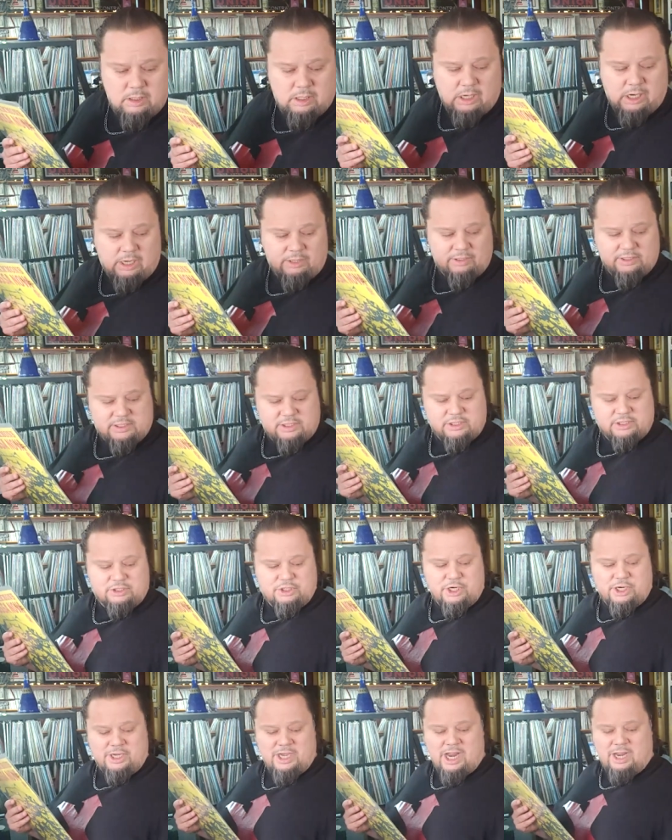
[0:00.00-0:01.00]
Uh, this is
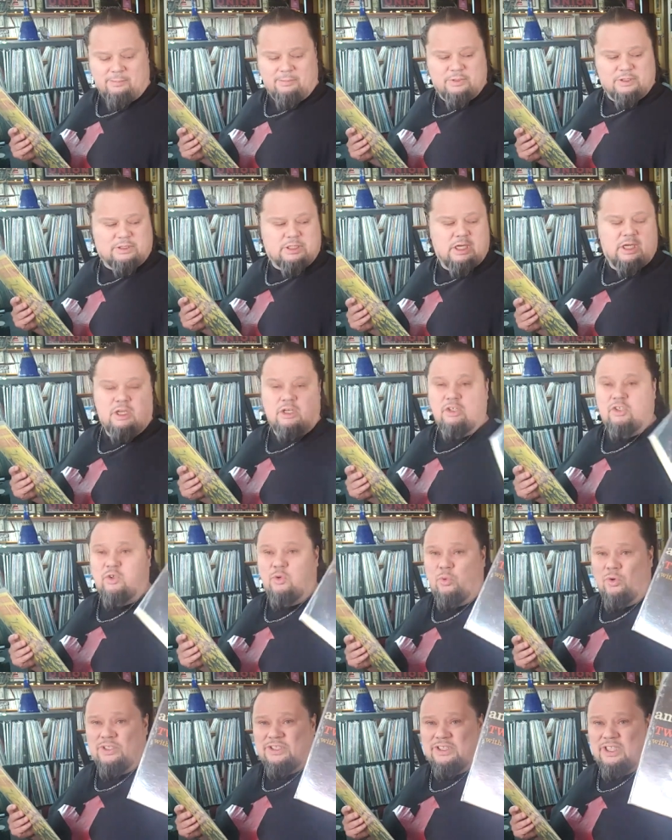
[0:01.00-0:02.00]
Gene Ammons
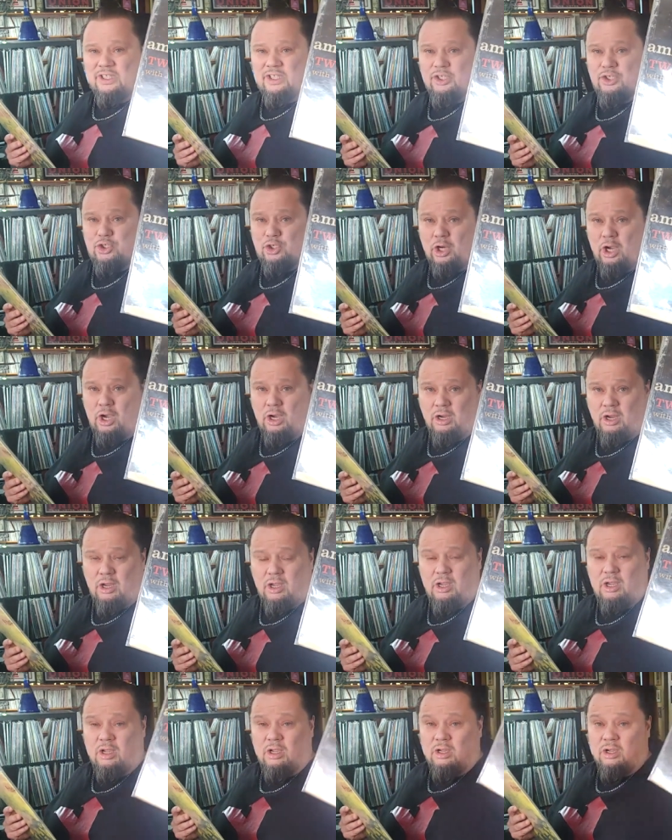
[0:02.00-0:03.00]
twisting the jug
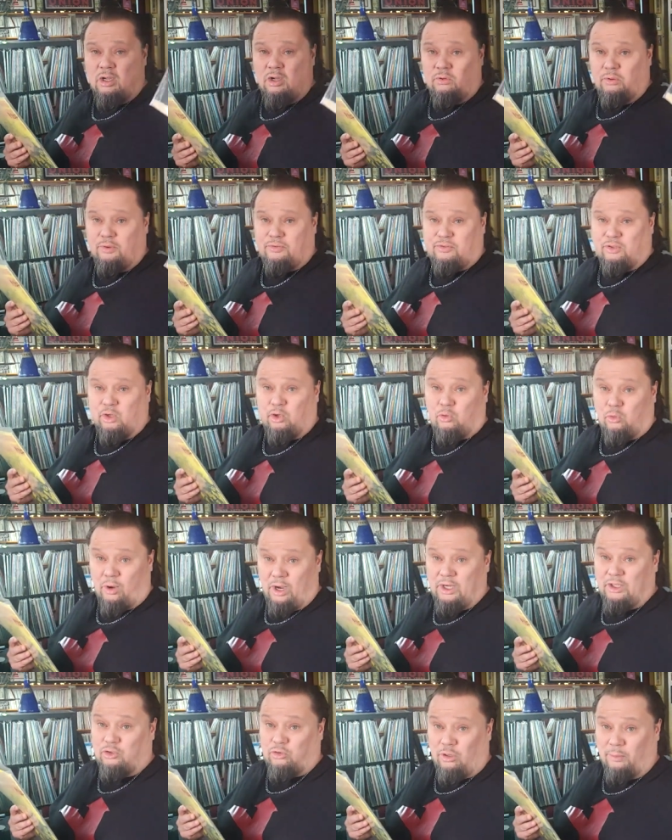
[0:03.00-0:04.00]
with the
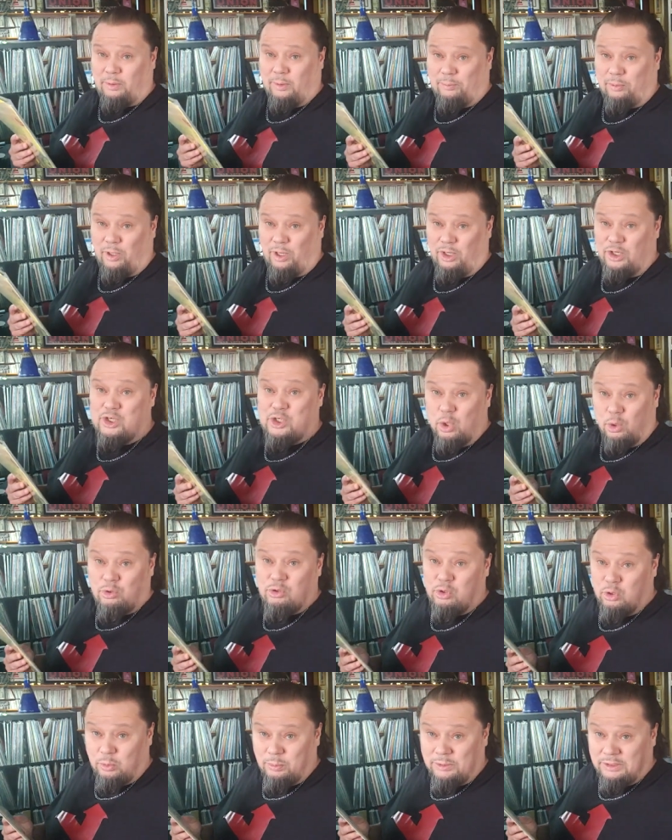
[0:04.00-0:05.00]
great trumpet player Joe
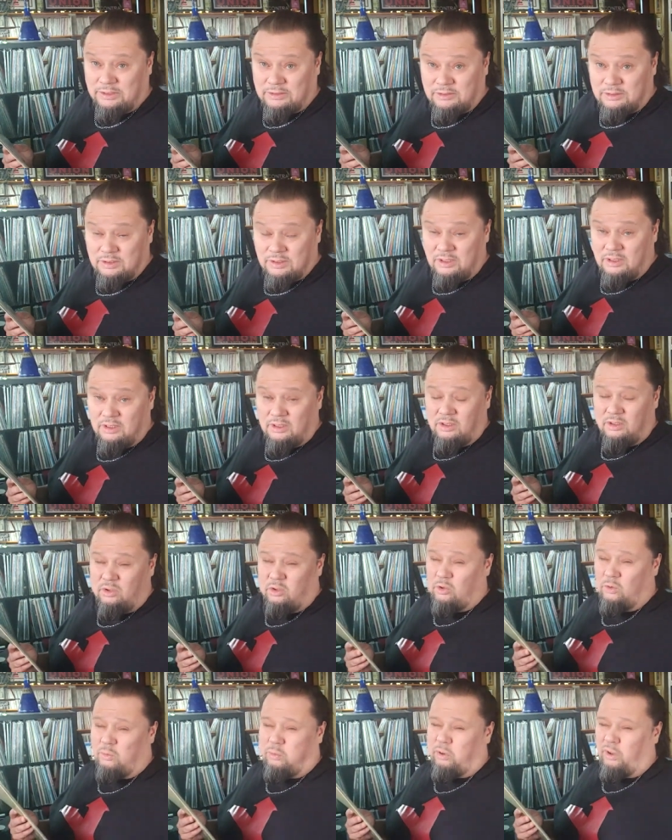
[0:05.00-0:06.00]
Newman
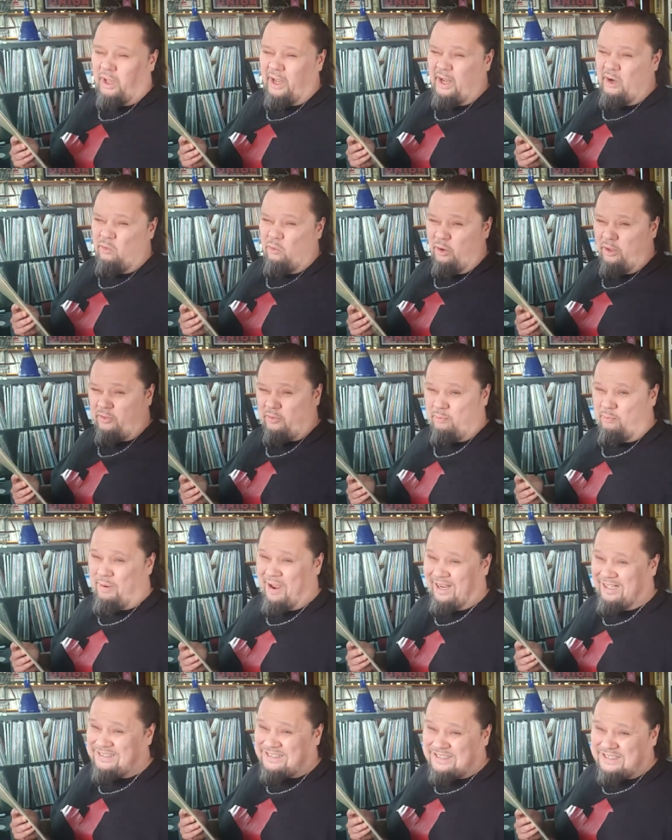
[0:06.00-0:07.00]
who played with
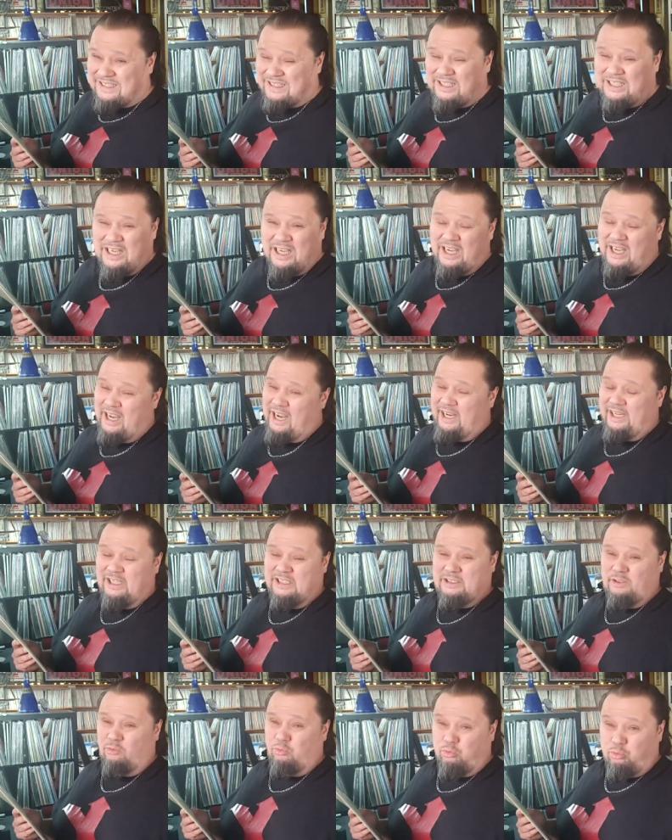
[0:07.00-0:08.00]
Basie and
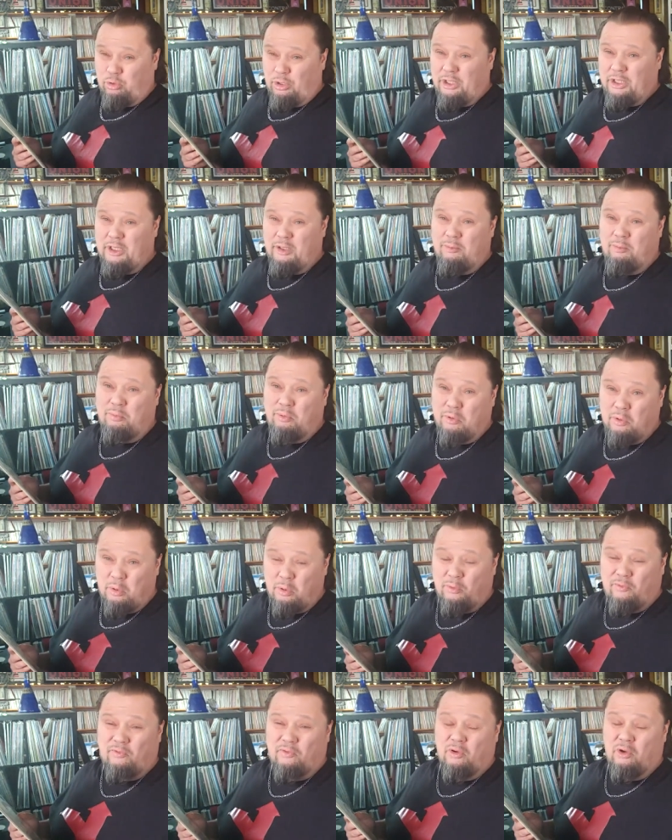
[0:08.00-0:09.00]
is a really
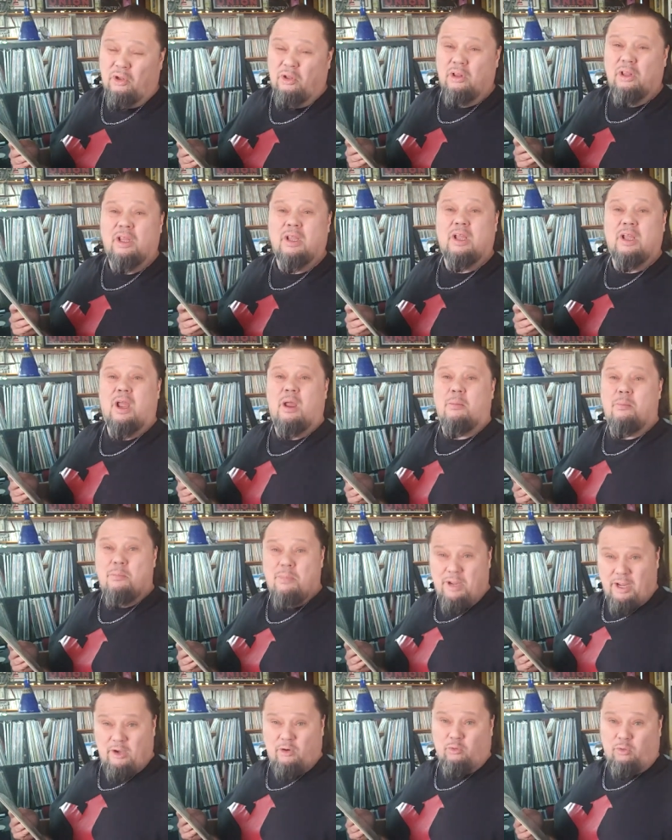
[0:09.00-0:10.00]
beautiful
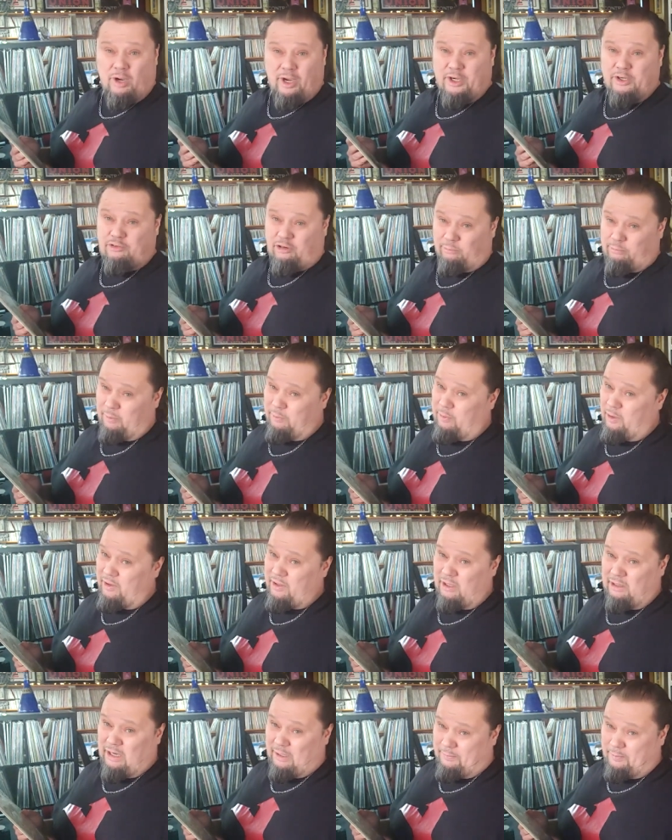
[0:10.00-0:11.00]
mid-range trumpet player
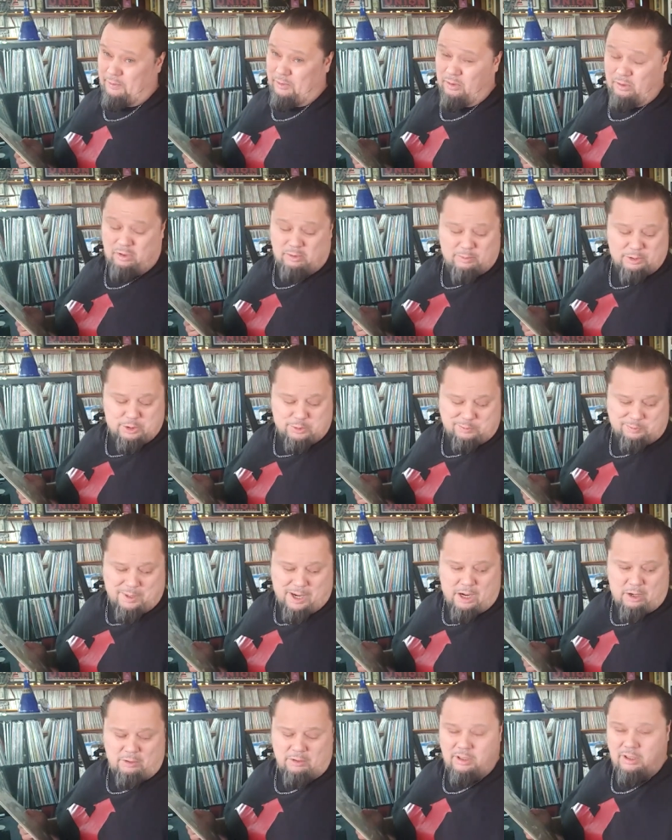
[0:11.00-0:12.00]
that a lot of people don't know much
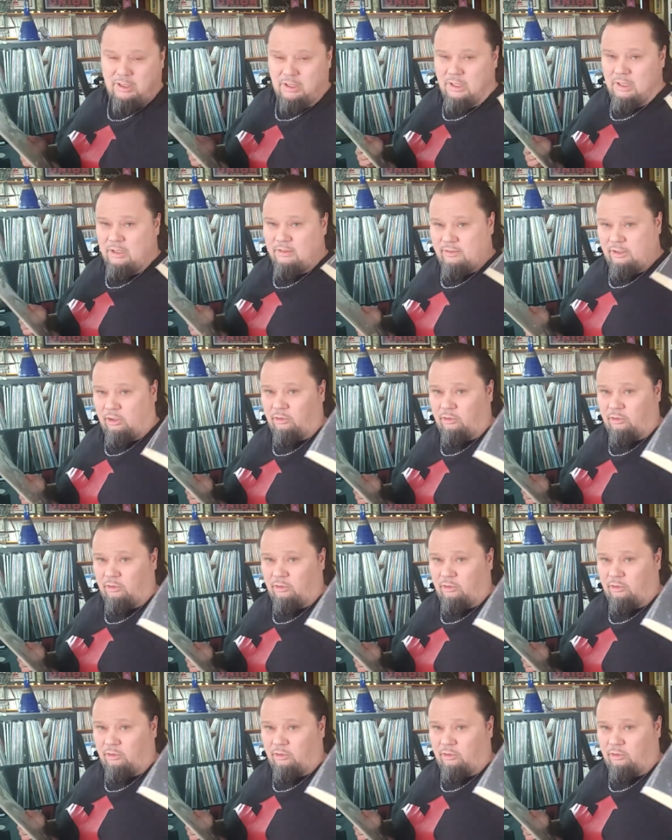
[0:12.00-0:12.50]
about. The